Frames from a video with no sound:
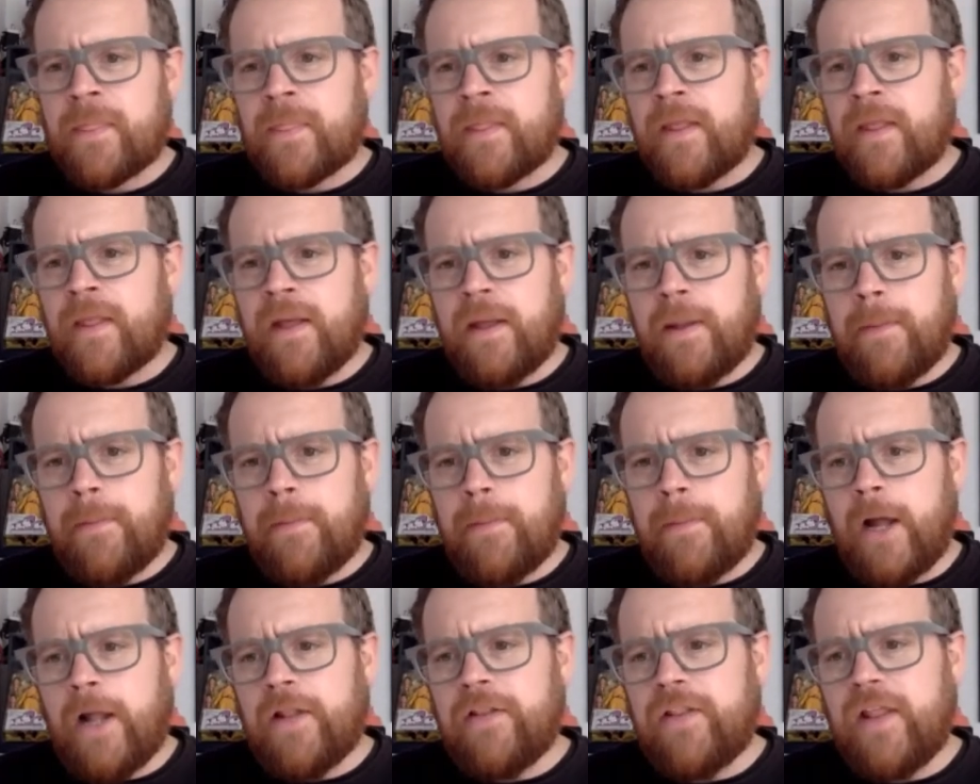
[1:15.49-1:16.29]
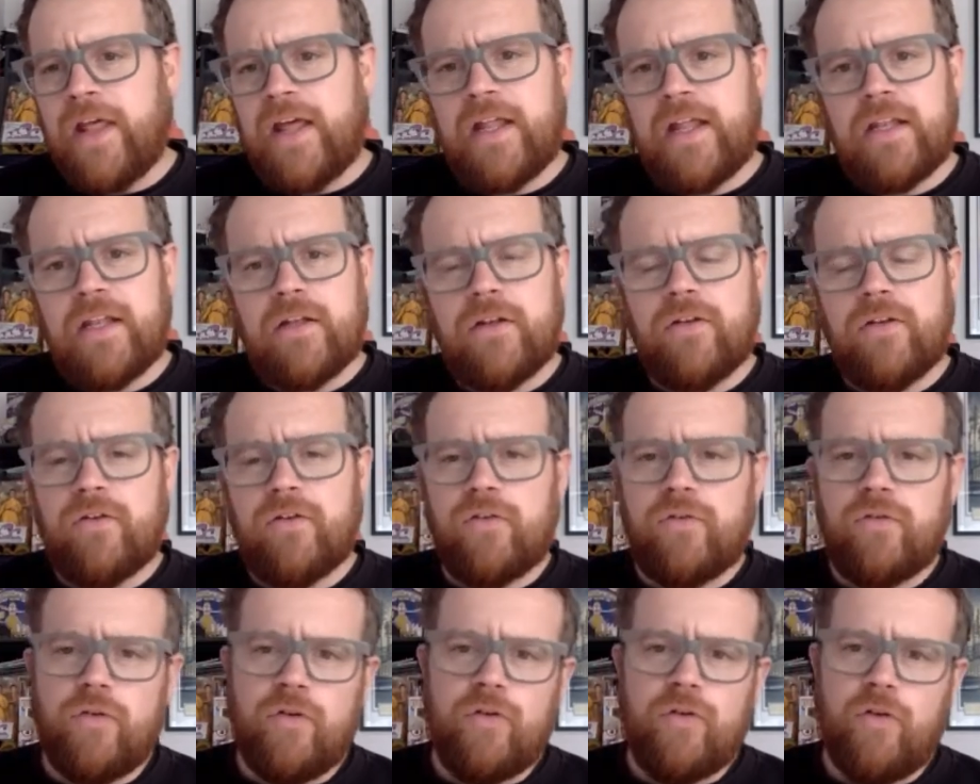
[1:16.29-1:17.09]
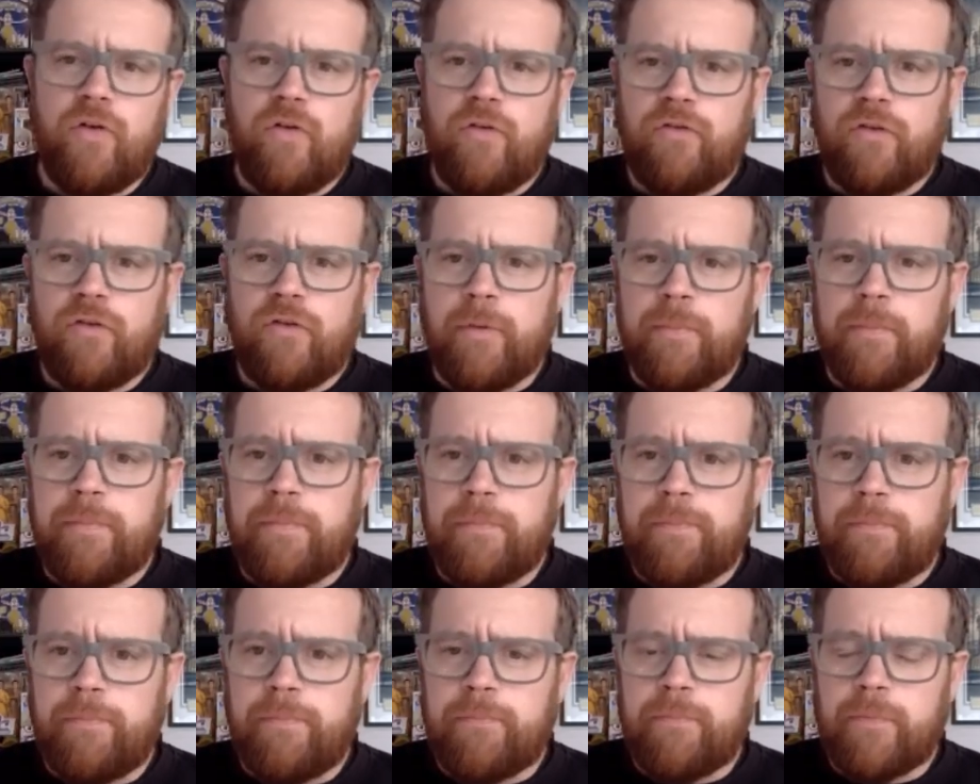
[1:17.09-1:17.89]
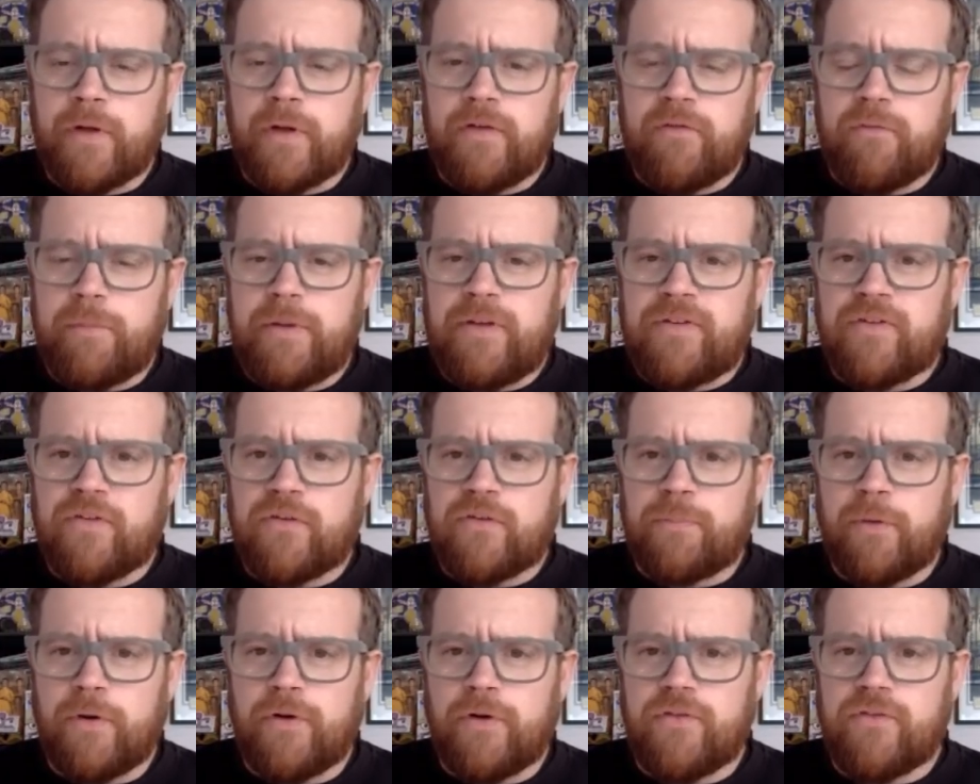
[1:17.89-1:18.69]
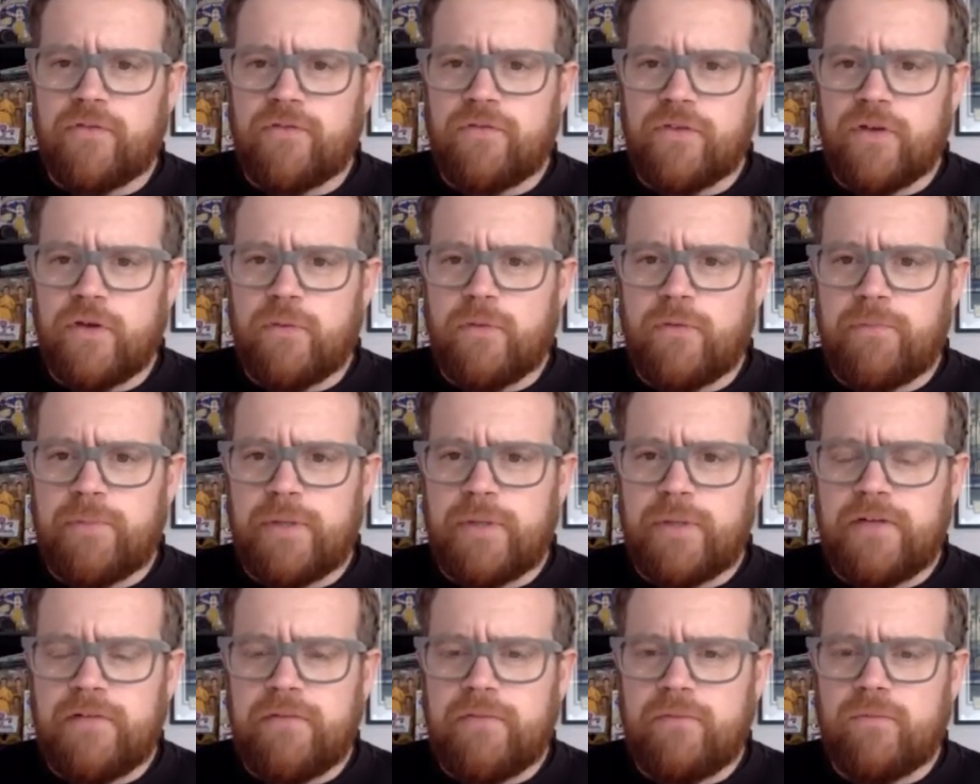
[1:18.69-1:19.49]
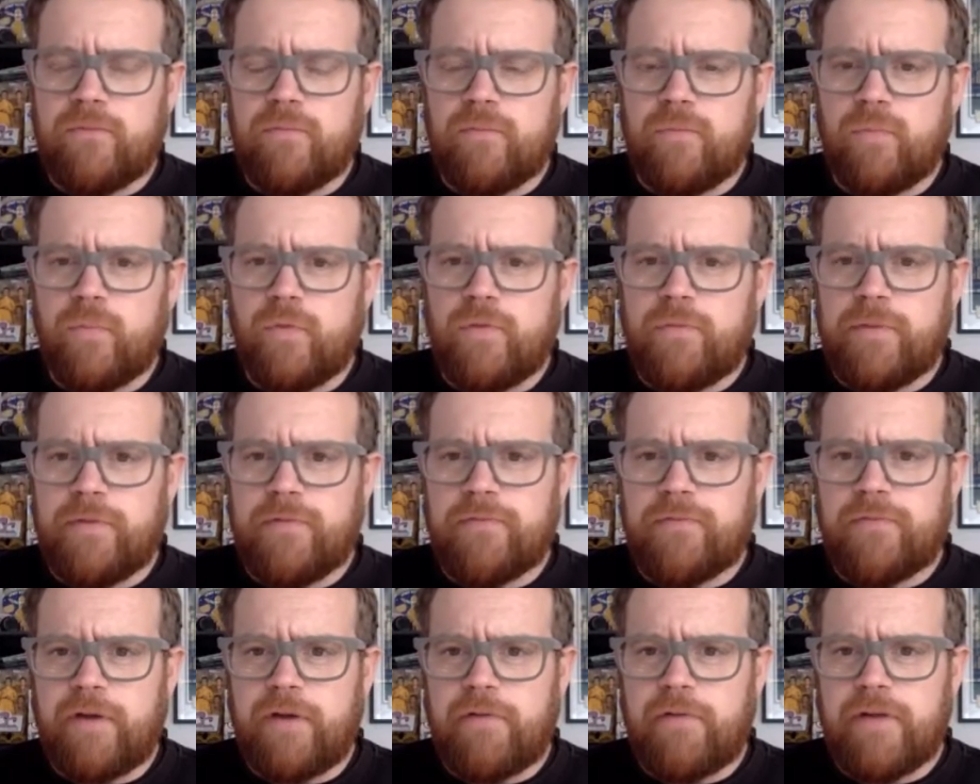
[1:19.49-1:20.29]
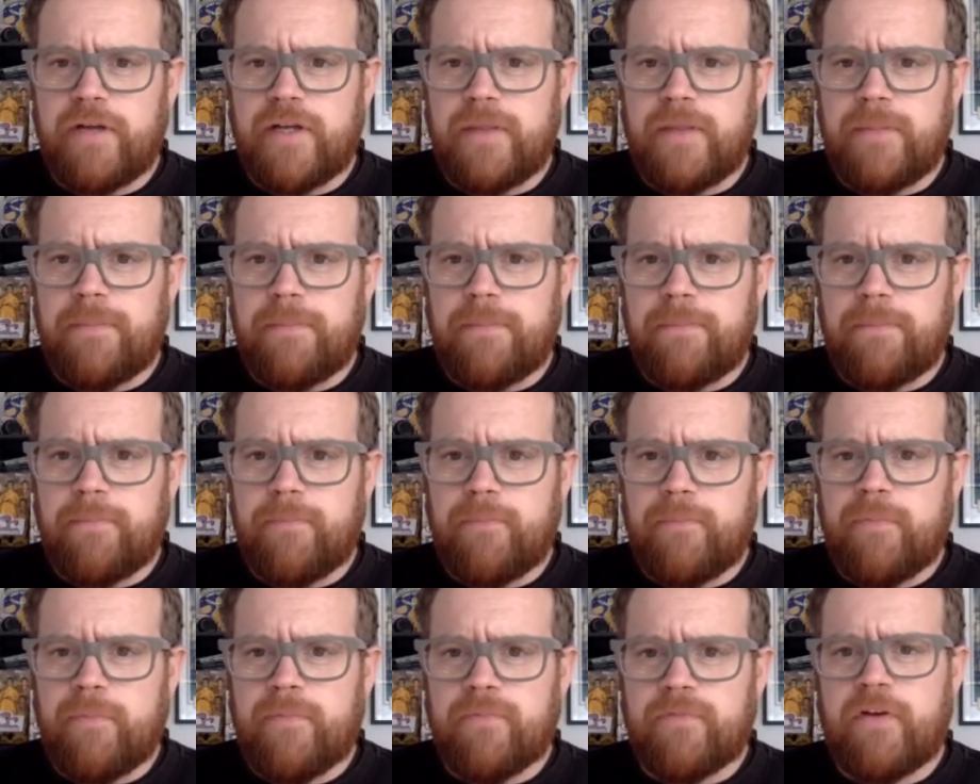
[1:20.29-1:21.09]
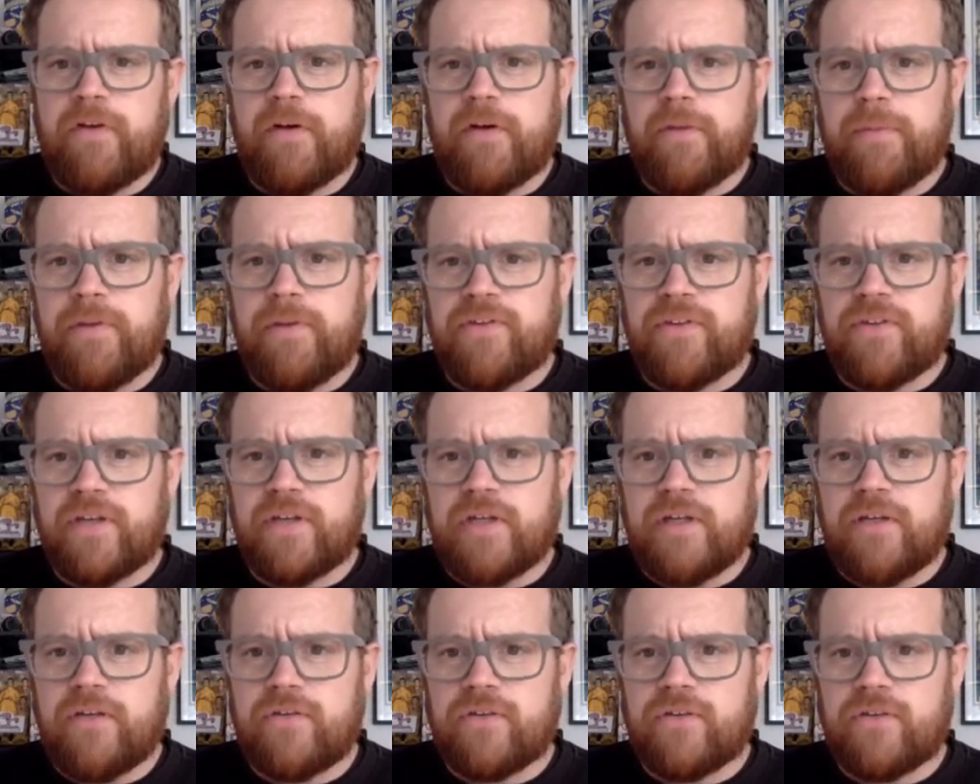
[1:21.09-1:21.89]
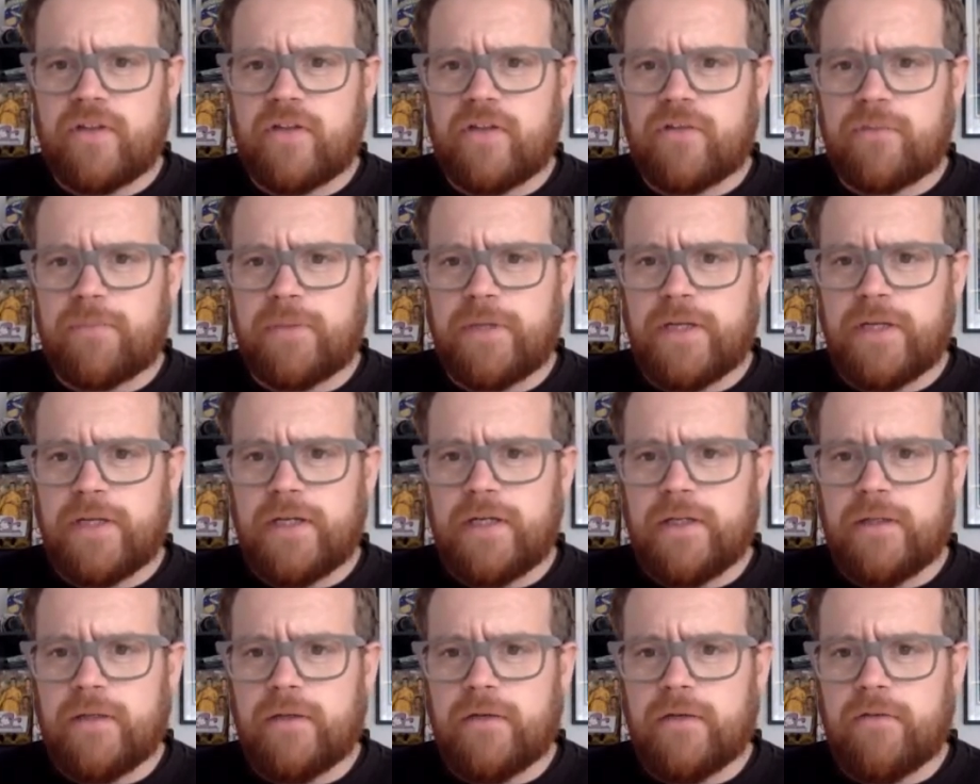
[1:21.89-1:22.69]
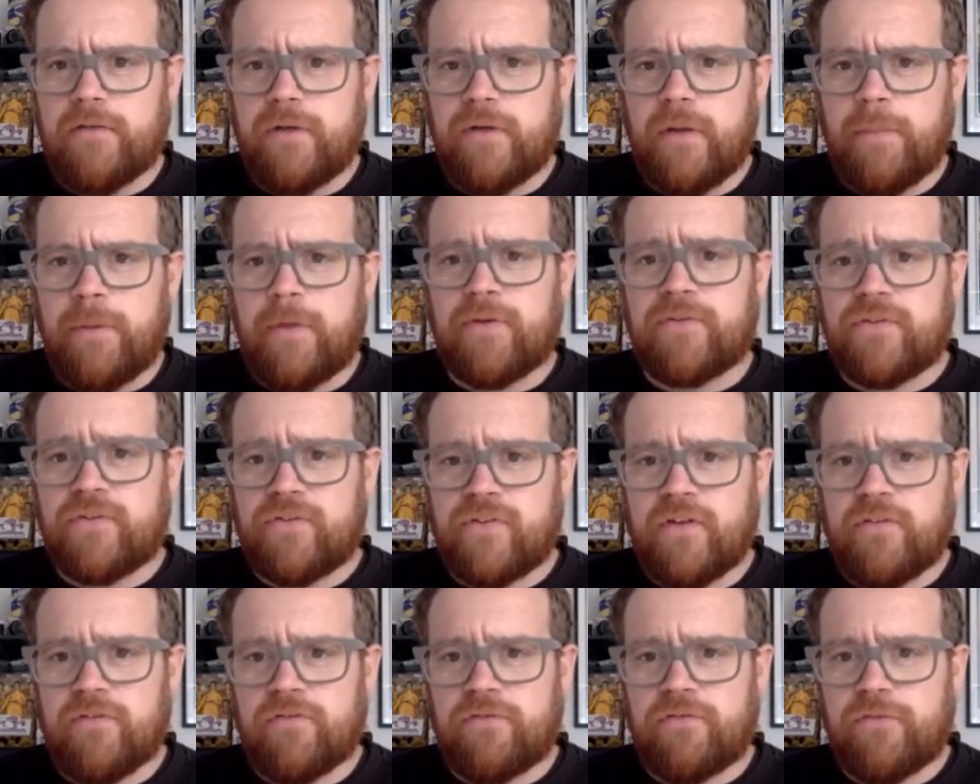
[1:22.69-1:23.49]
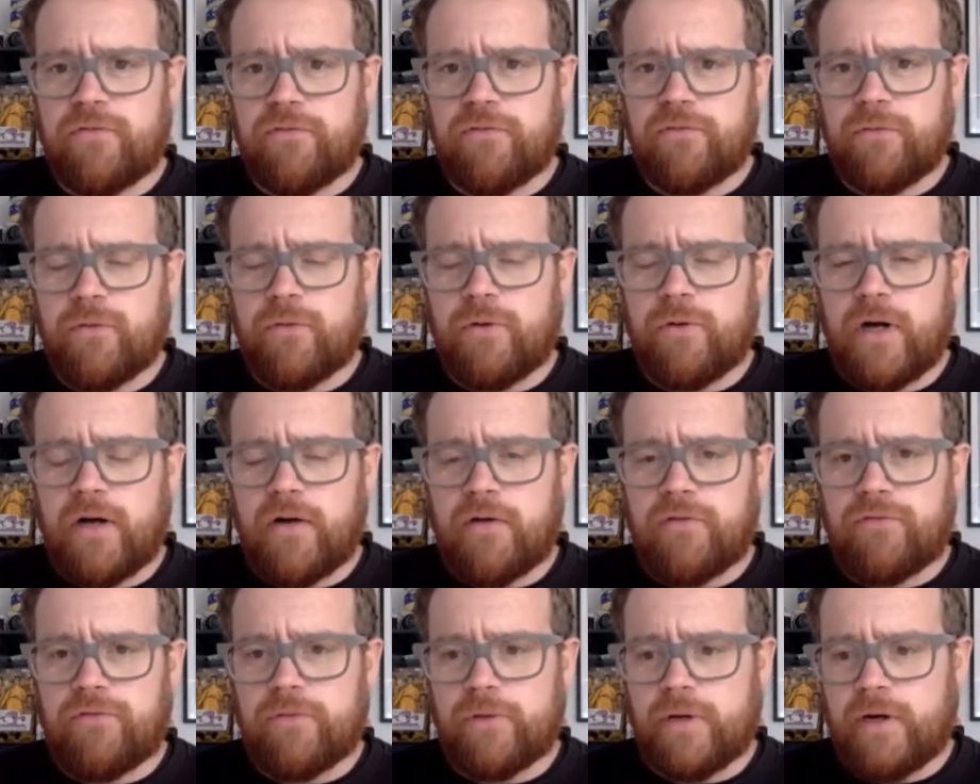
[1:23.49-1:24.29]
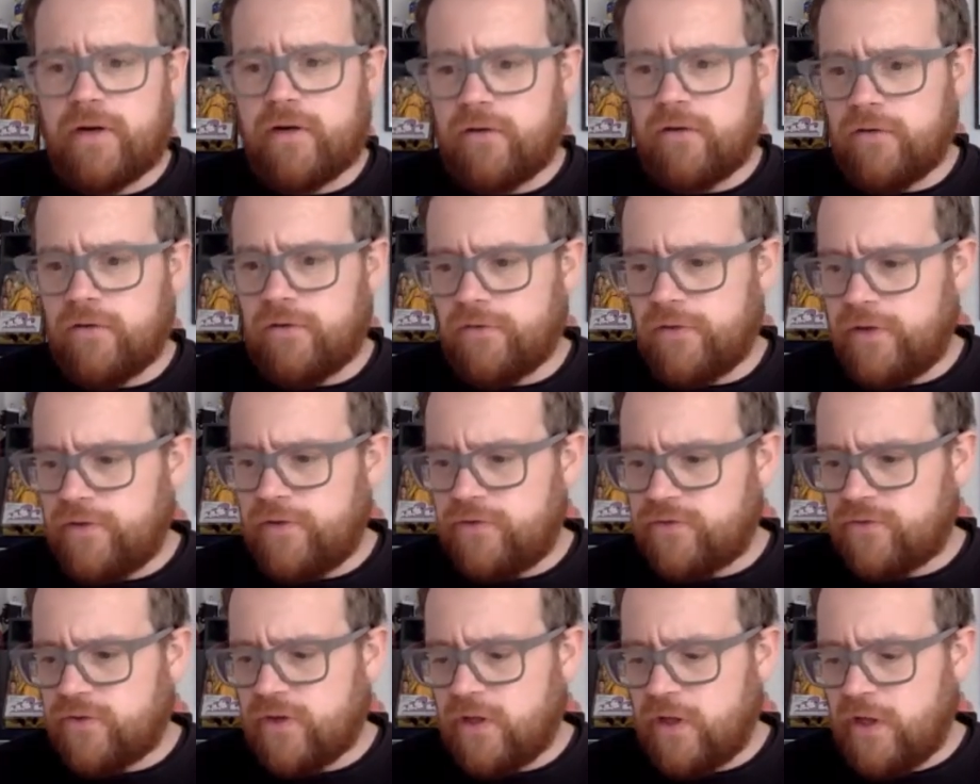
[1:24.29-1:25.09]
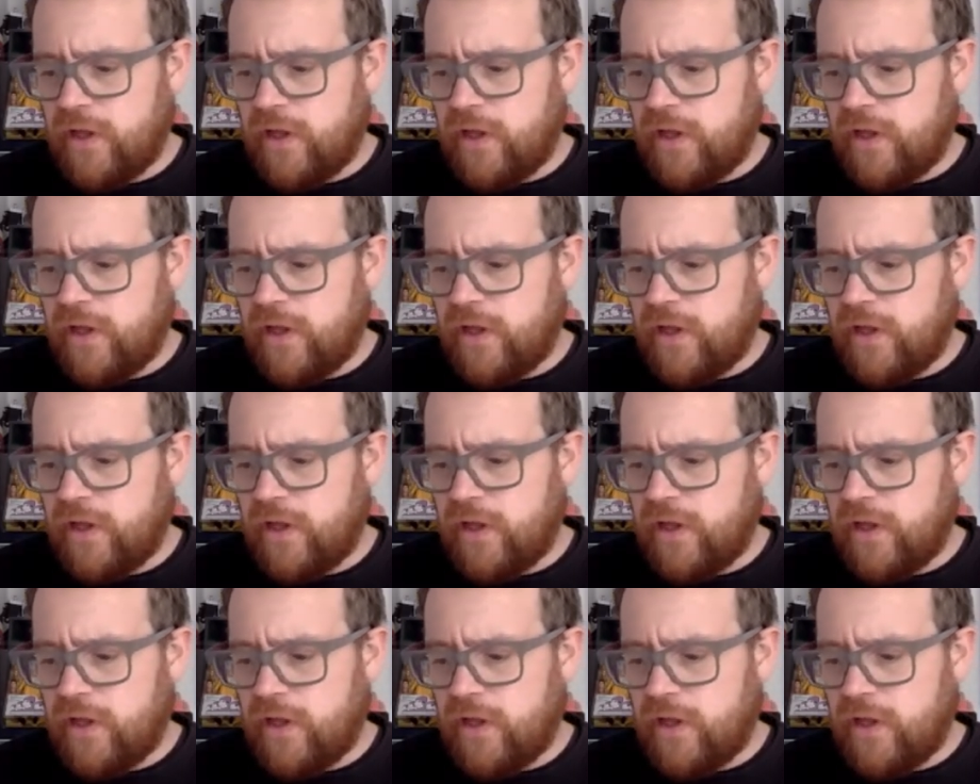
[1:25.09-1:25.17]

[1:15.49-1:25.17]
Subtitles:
And then from a kind of business point of view, we've been very busy. So that's been a positive throughout all this.